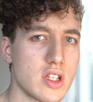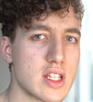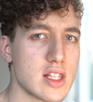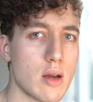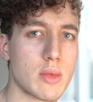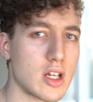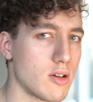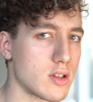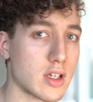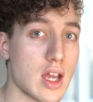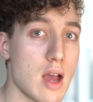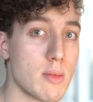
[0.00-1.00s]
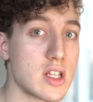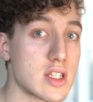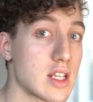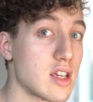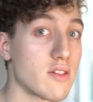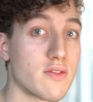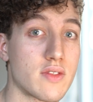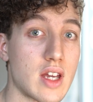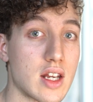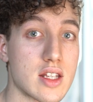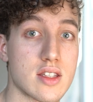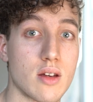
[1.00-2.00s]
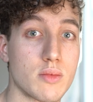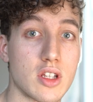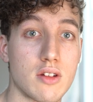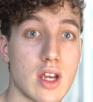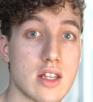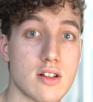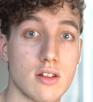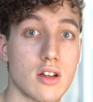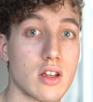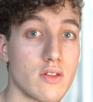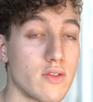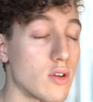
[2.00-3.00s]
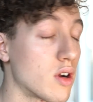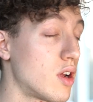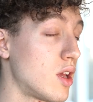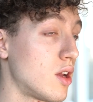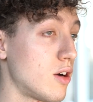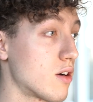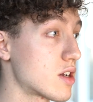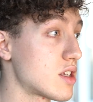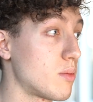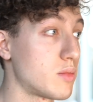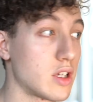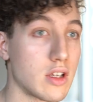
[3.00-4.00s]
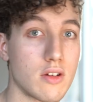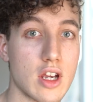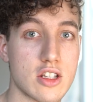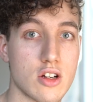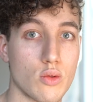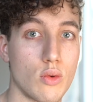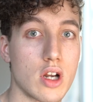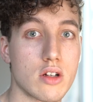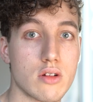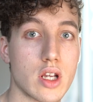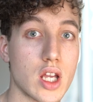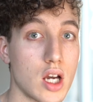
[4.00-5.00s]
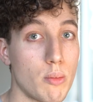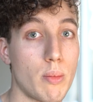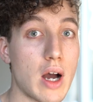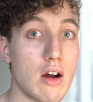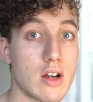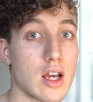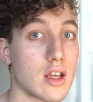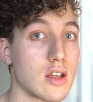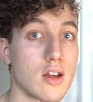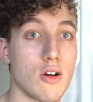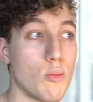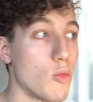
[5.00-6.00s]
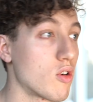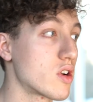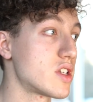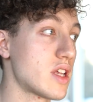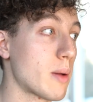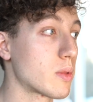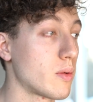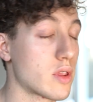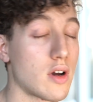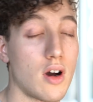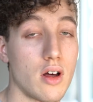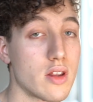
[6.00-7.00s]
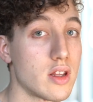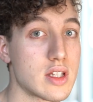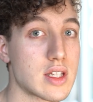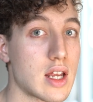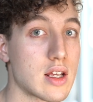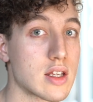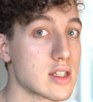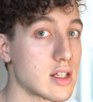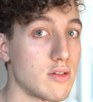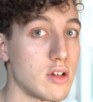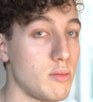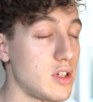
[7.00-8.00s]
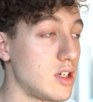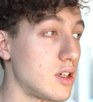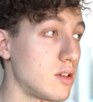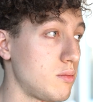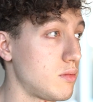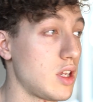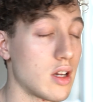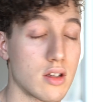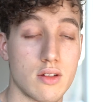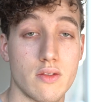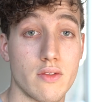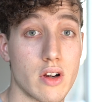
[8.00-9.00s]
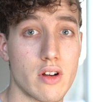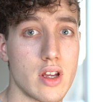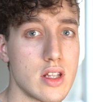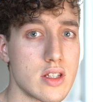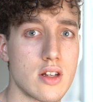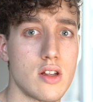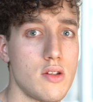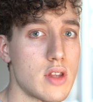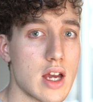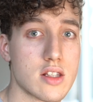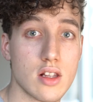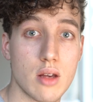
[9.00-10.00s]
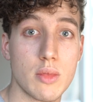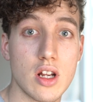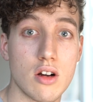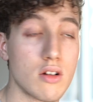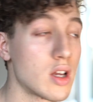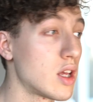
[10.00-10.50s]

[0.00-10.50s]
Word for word: Please let me know in the comments if that is something you guys are looking for or something you guys are wondering about. I can go more in depth with all of these settings. It would be, yeah, very easy to do that, so let me know.